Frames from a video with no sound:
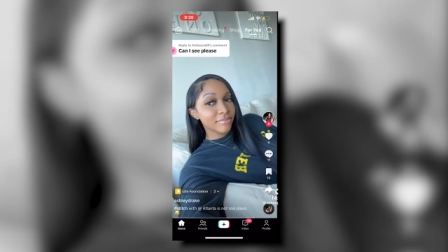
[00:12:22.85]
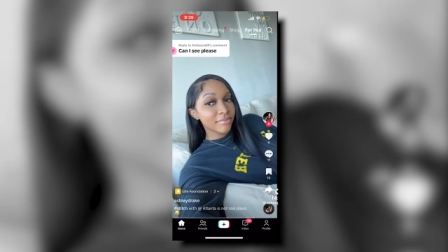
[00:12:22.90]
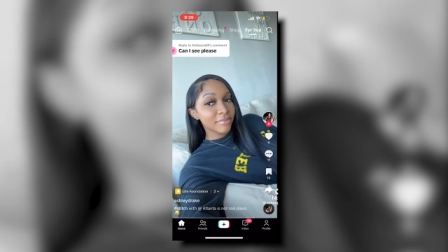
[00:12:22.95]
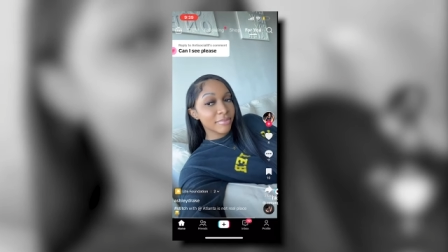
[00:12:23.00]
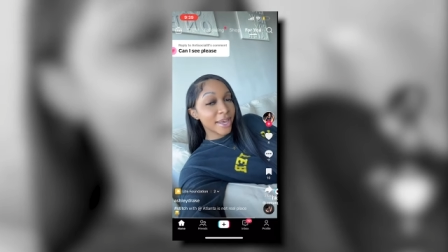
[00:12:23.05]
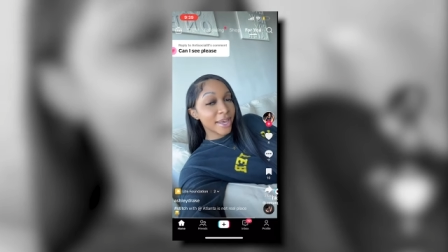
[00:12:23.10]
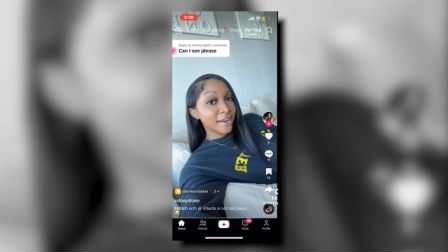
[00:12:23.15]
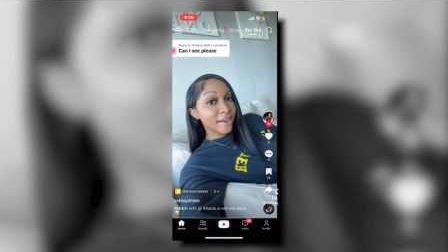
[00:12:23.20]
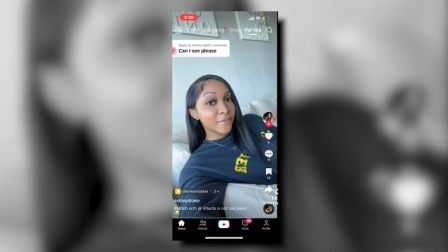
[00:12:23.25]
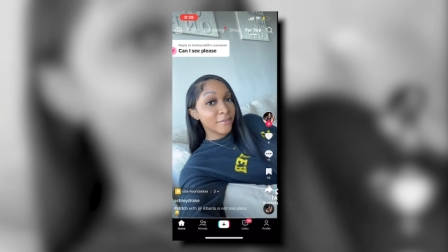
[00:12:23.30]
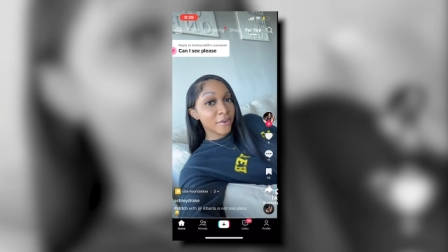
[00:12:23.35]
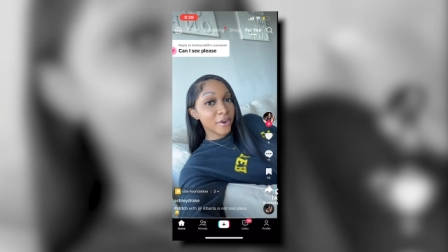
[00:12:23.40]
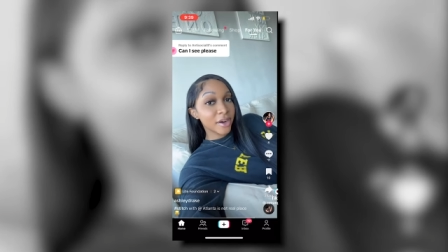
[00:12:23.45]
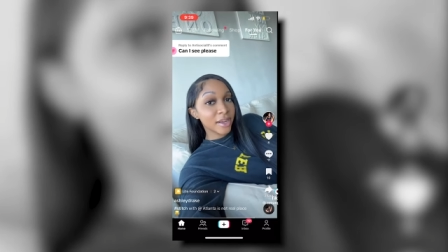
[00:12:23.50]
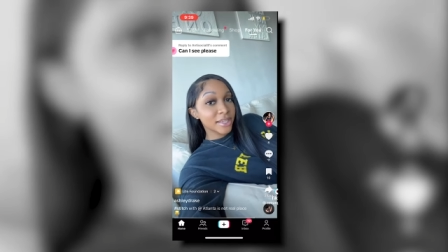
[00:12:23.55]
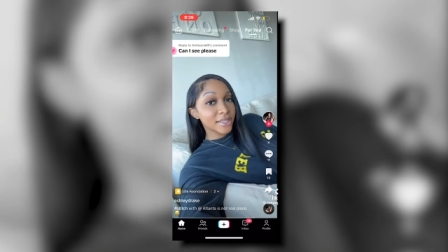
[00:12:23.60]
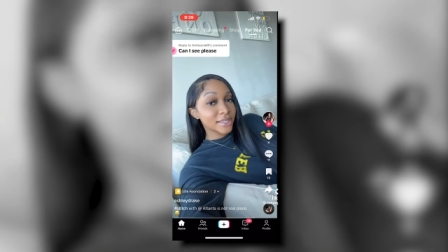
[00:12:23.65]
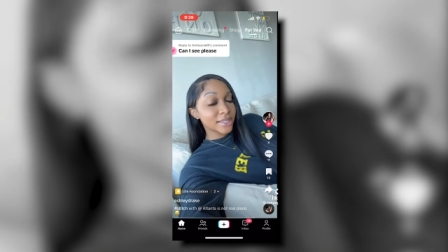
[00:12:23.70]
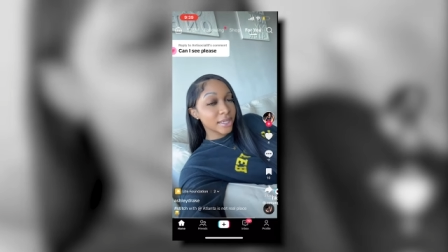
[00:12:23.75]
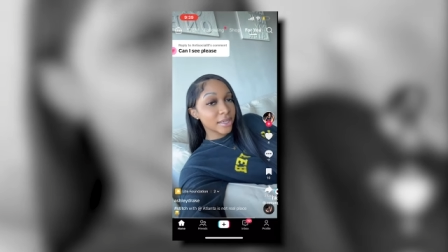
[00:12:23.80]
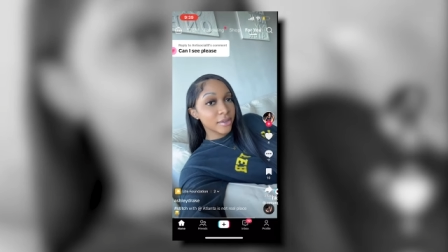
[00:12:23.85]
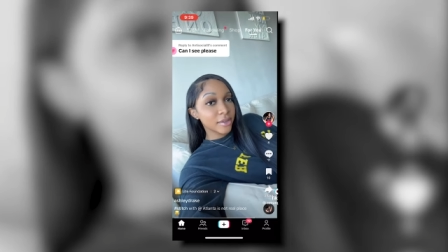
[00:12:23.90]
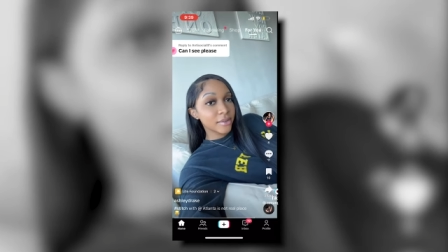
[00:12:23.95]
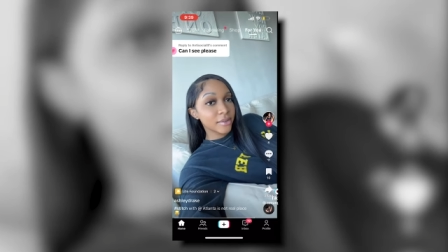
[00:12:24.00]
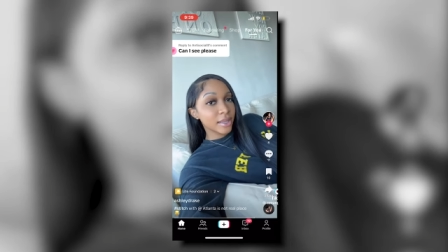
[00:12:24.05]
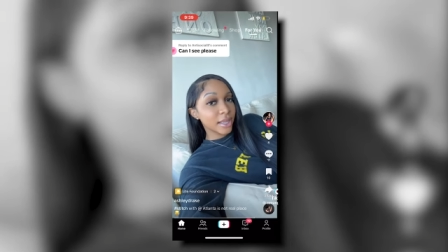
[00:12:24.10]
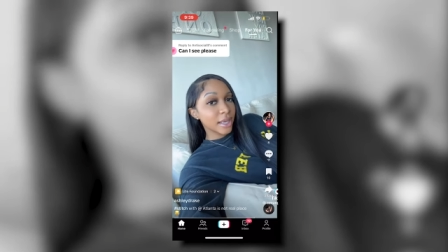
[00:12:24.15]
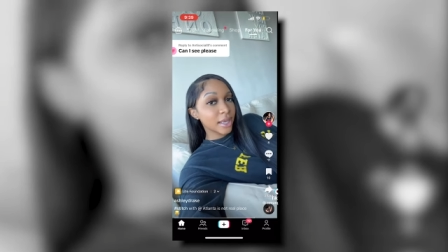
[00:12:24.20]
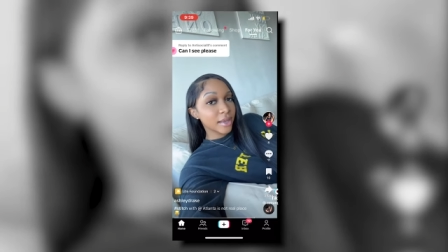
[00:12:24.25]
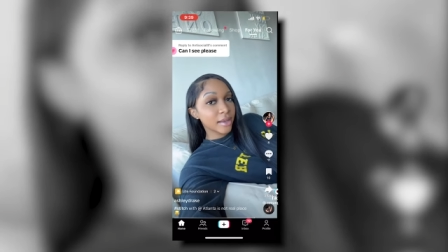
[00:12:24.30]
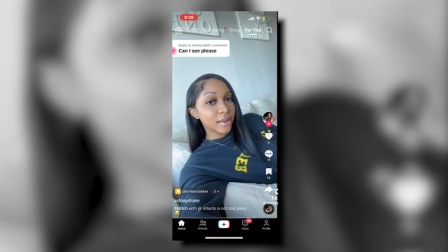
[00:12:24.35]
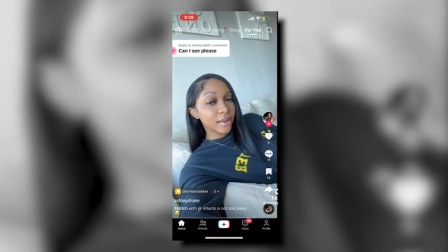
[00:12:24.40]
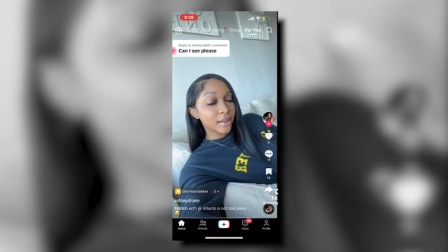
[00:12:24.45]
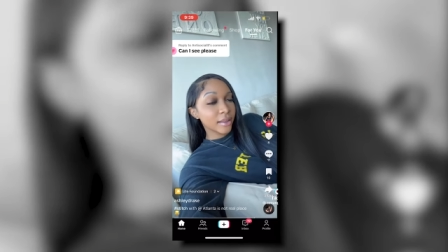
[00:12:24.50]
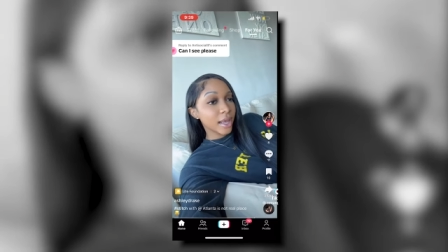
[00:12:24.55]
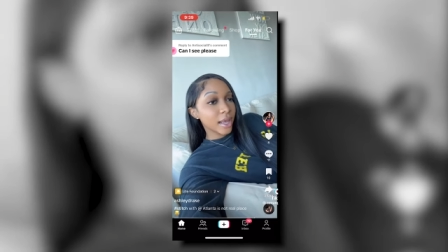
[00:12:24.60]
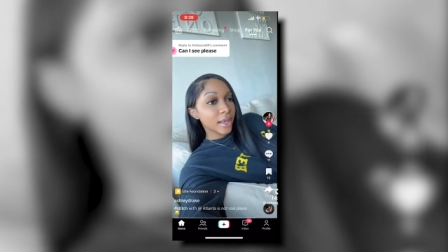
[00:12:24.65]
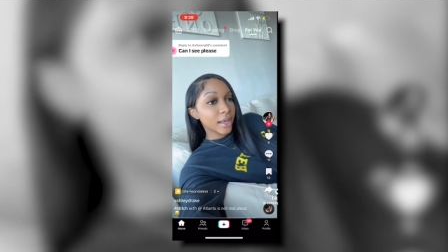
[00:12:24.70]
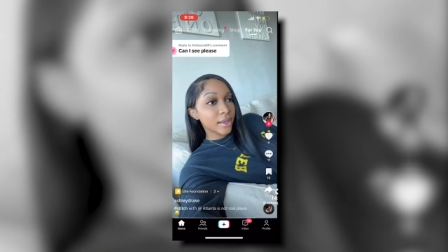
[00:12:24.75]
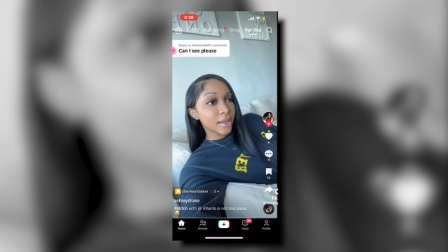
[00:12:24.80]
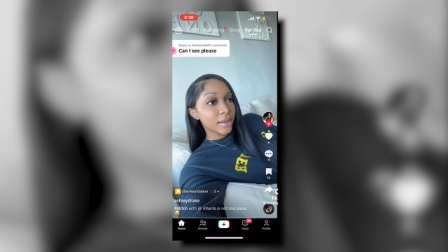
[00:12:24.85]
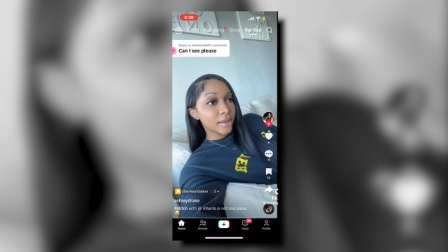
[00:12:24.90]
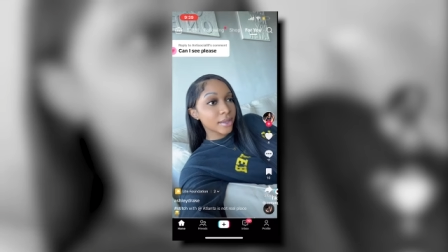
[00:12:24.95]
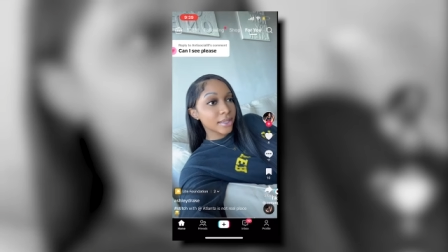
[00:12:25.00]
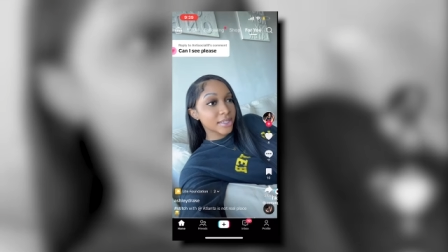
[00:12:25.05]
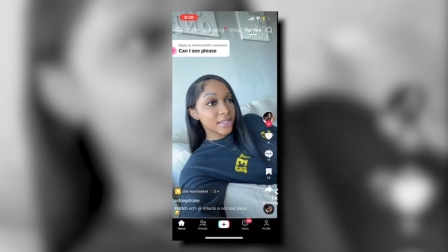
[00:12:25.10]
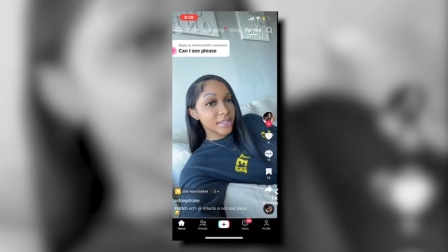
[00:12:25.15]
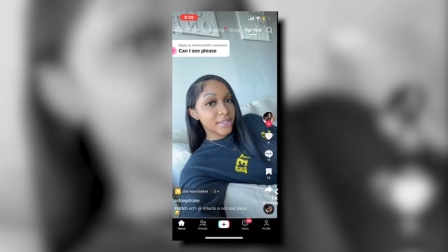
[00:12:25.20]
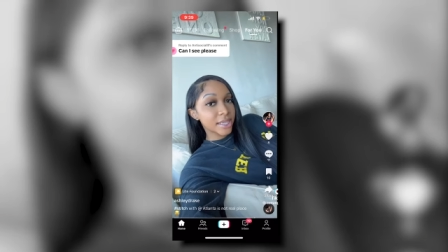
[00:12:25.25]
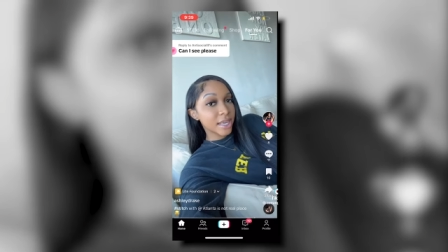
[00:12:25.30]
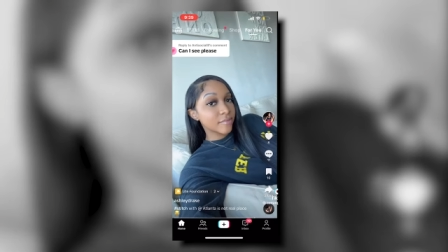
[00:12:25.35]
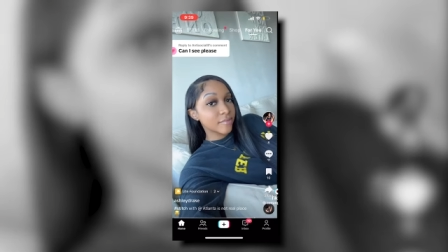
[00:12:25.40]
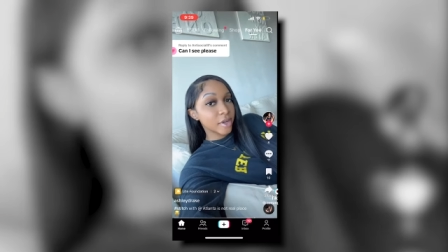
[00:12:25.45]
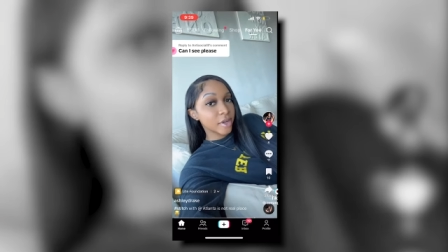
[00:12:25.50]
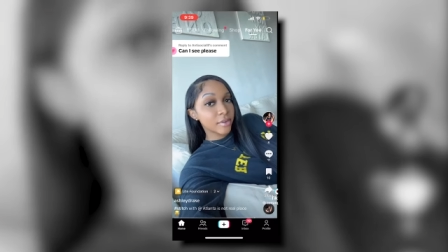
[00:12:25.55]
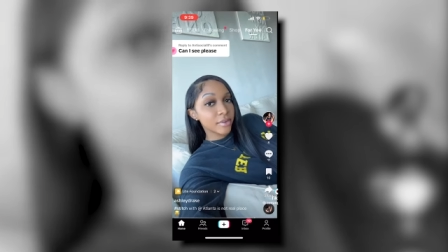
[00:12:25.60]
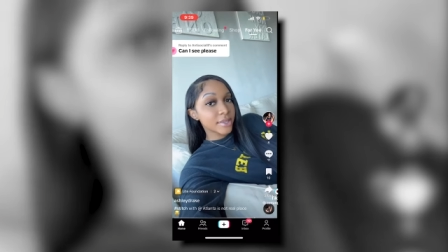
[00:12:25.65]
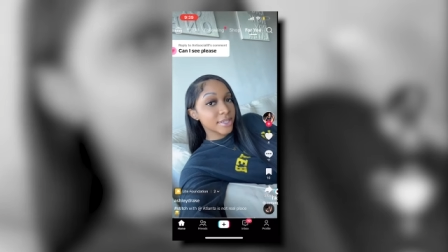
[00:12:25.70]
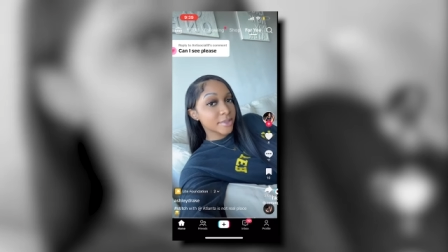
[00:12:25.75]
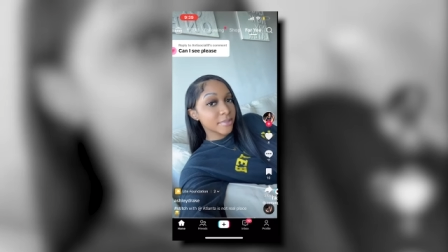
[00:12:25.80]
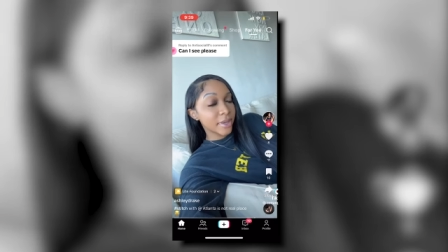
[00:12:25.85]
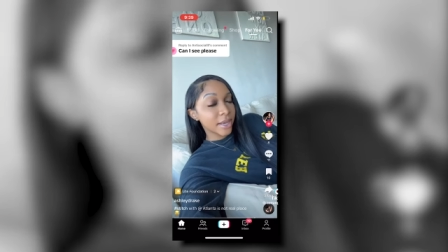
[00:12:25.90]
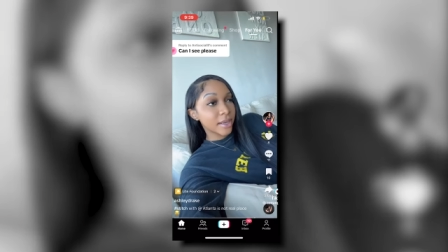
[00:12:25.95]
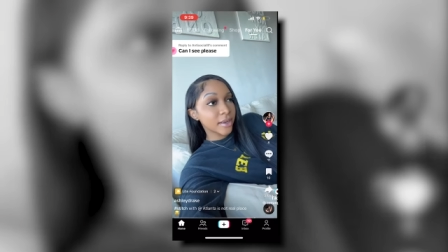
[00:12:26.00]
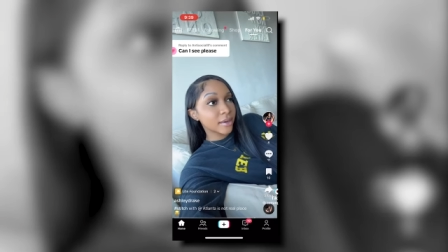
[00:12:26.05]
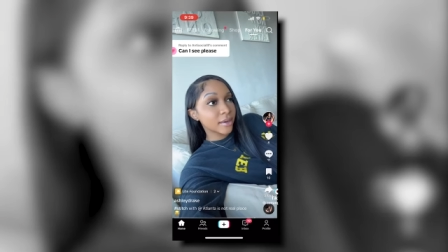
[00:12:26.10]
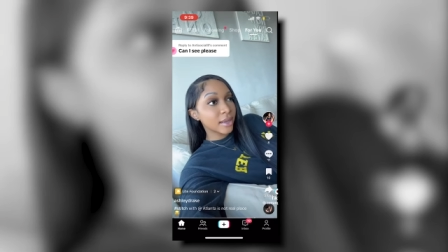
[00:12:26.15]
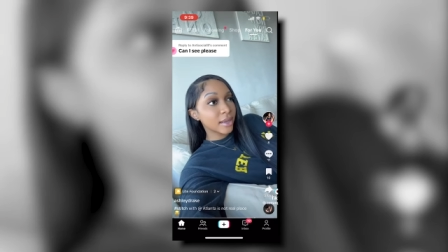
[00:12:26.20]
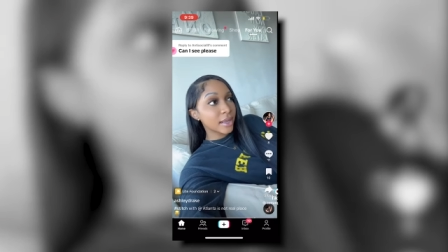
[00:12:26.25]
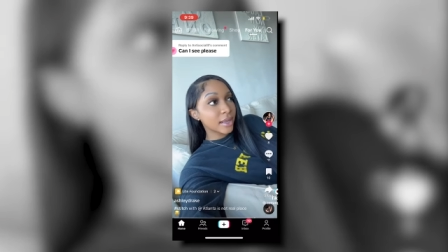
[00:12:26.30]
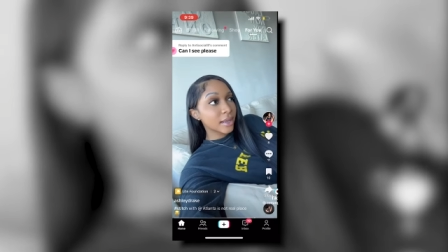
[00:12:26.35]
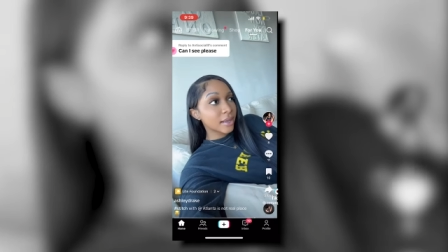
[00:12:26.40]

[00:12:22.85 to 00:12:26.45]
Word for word: paid for a single thing like since I've known this man.